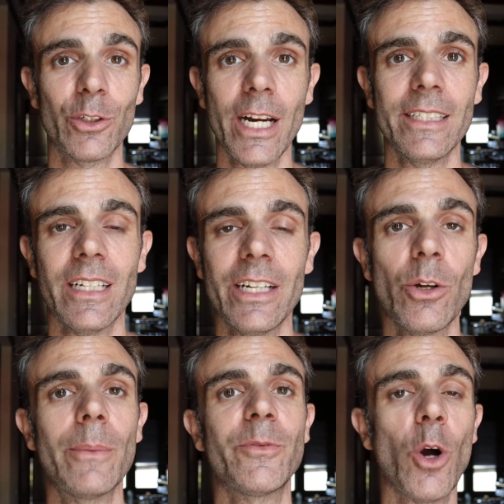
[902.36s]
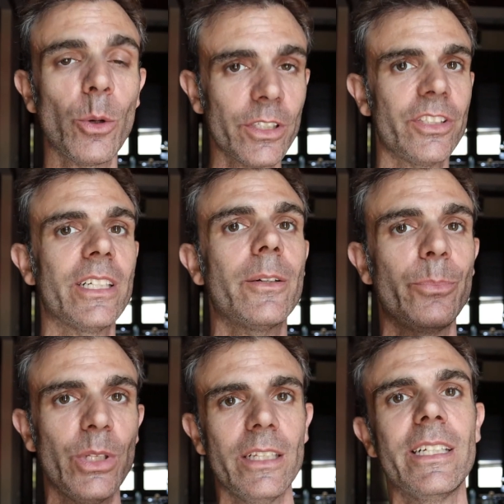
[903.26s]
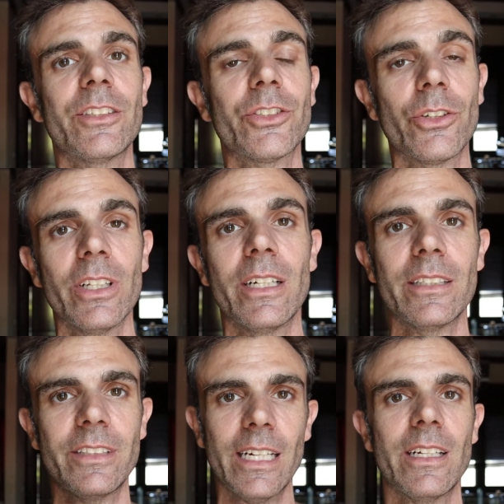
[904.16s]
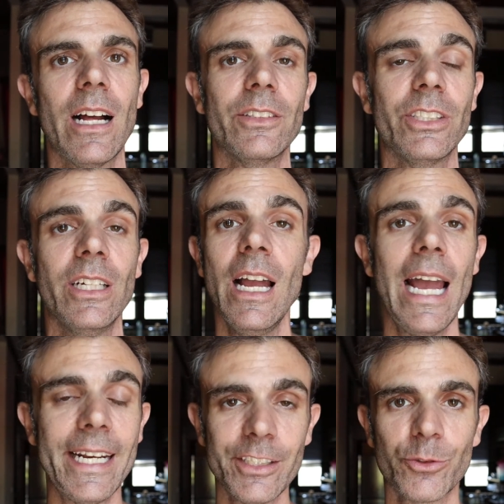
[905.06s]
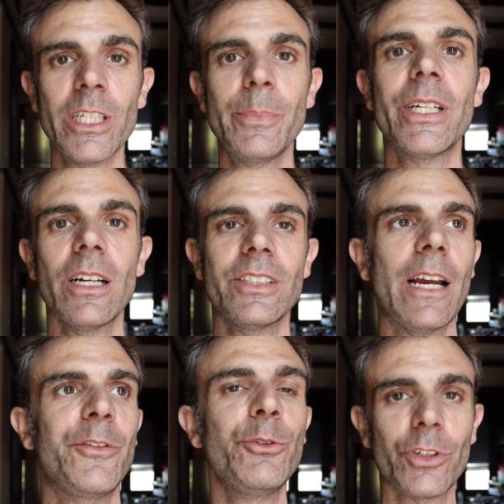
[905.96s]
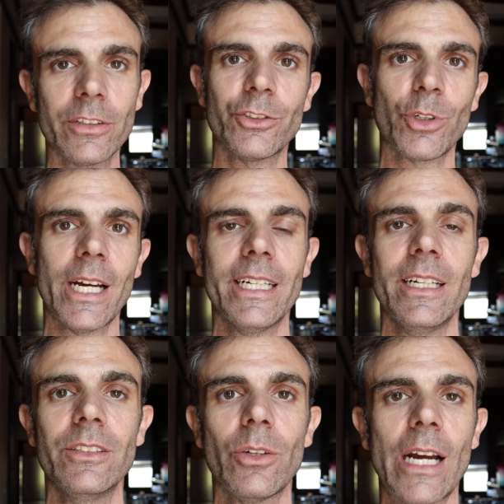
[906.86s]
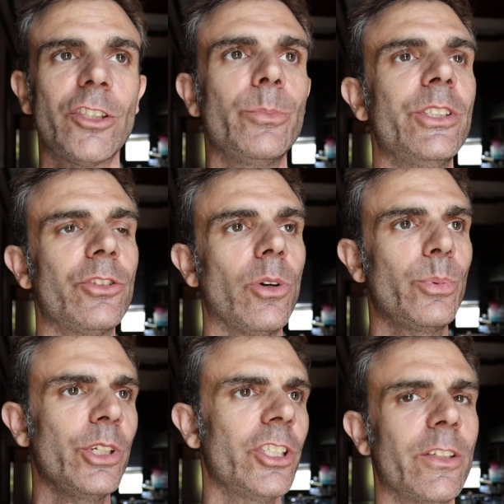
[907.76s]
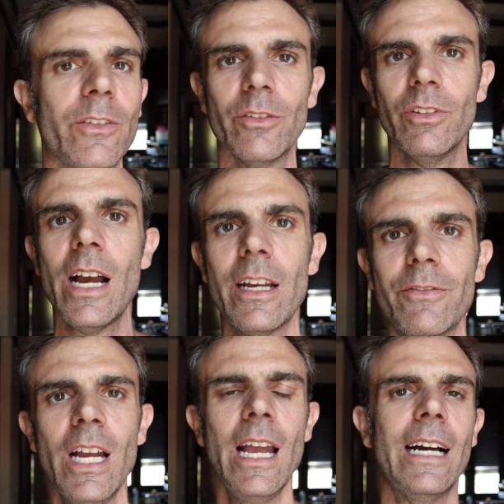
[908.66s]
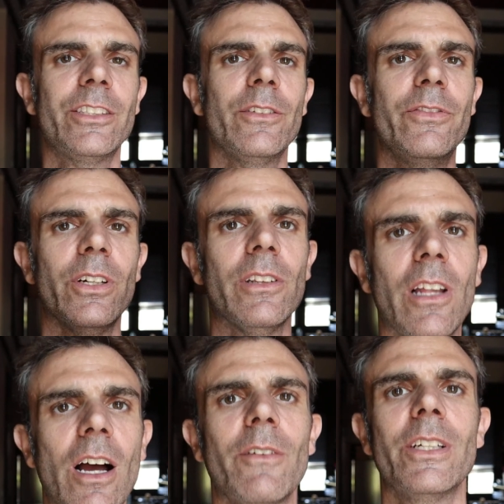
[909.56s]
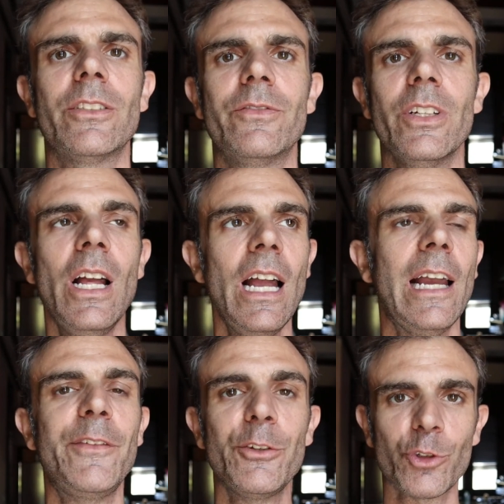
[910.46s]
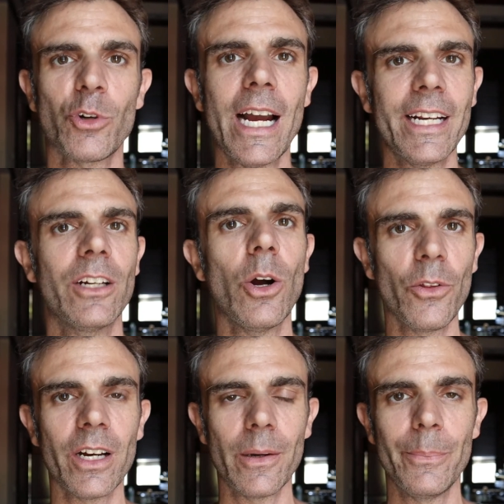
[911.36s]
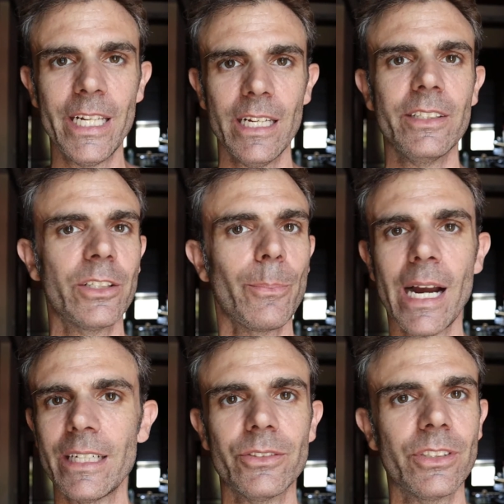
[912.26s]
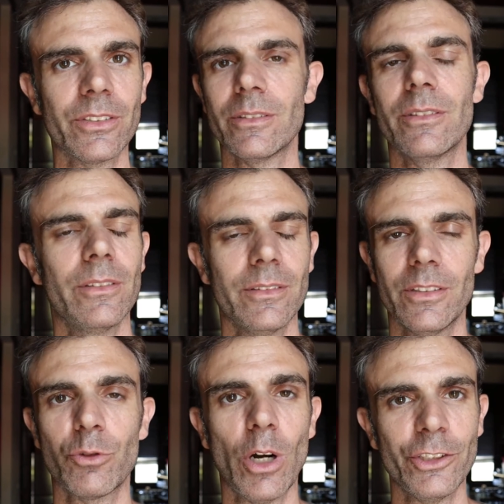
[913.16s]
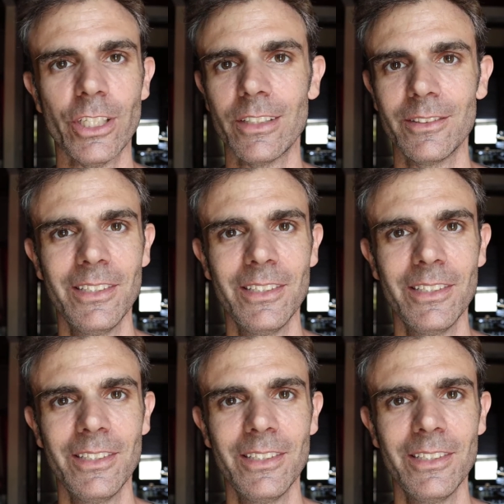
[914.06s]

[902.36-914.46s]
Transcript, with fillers: for granted. I know I'm focusing completely externally on technology, and it's really because, yeah, if you start to try to get into, I should be so appreciative of life, I should feel love, I should feel, if you try to go there immediately, your mind will just crush it.